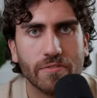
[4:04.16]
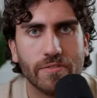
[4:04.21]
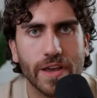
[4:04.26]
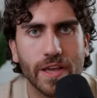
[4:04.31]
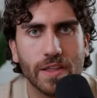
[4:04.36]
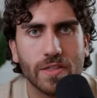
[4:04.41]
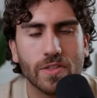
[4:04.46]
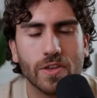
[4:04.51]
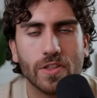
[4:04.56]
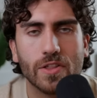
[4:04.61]
their
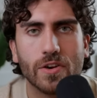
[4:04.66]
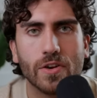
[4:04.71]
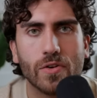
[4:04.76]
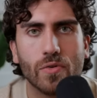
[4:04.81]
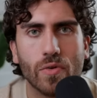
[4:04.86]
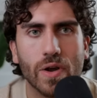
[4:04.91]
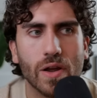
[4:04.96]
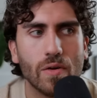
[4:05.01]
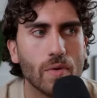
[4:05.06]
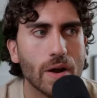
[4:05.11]
faith to the
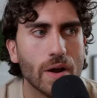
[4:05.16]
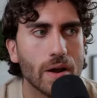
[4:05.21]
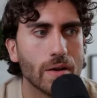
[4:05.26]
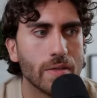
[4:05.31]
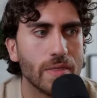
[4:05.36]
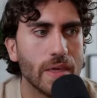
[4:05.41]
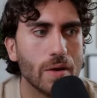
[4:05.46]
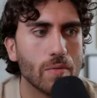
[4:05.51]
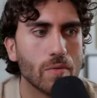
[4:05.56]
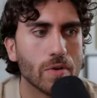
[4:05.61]
degree
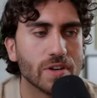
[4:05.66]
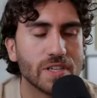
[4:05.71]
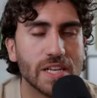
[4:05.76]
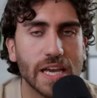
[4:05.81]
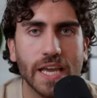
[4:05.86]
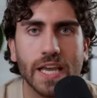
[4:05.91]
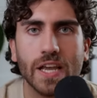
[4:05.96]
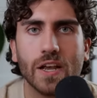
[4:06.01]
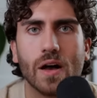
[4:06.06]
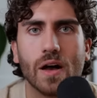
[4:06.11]
where they were
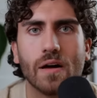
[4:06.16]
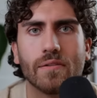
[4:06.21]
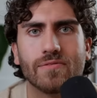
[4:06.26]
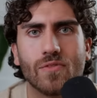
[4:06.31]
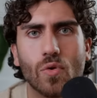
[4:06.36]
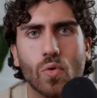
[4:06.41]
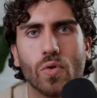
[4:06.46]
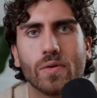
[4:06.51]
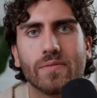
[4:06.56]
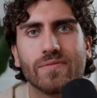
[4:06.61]
taking off
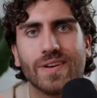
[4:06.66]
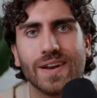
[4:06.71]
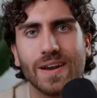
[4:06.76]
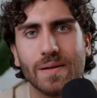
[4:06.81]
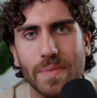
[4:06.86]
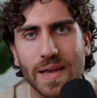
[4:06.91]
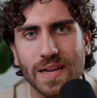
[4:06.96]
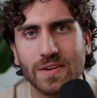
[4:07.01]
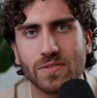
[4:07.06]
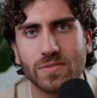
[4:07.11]
core
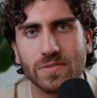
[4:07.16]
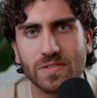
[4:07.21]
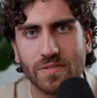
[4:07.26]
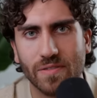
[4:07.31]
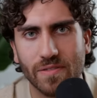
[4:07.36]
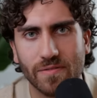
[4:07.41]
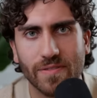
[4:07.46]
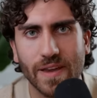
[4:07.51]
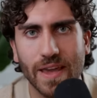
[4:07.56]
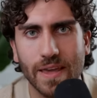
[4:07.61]
fundamentals
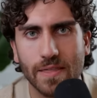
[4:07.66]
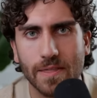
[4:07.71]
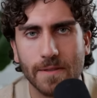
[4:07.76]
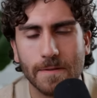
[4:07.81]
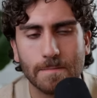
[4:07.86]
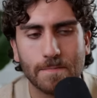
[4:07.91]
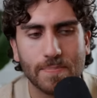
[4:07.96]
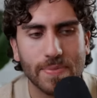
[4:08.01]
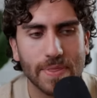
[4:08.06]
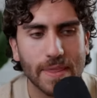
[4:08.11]
of the
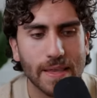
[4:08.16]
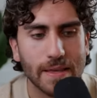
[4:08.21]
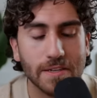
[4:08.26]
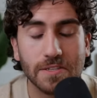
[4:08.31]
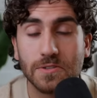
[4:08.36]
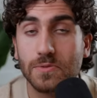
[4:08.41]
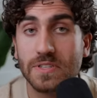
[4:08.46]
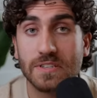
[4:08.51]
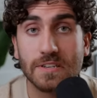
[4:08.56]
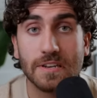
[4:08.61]
faith,
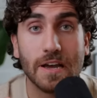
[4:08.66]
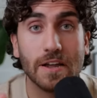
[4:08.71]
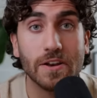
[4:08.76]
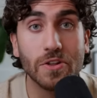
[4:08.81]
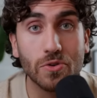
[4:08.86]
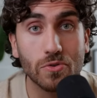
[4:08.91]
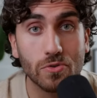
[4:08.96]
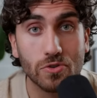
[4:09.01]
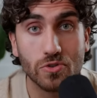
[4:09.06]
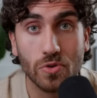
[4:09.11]
this wasn't
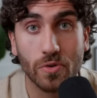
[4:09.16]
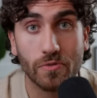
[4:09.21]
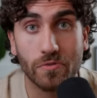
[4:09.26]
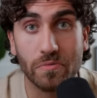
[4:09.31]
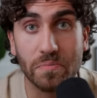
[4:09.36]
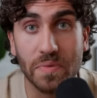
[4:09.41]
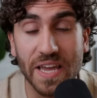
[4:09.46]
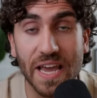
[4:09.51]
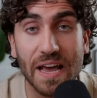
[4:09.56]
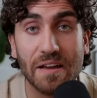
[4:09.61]
unusual
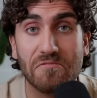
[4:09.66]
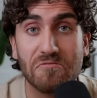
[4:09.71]
for me.